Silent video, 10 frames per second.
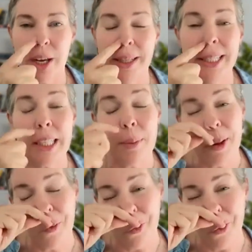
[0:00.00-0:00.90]
And this can
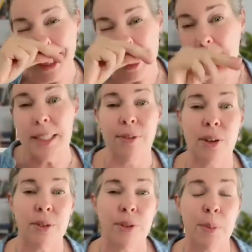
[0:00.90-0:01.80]
be really
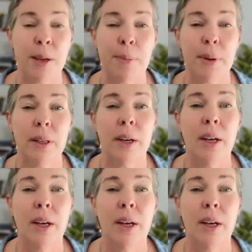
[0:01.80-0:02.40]
difficult for people.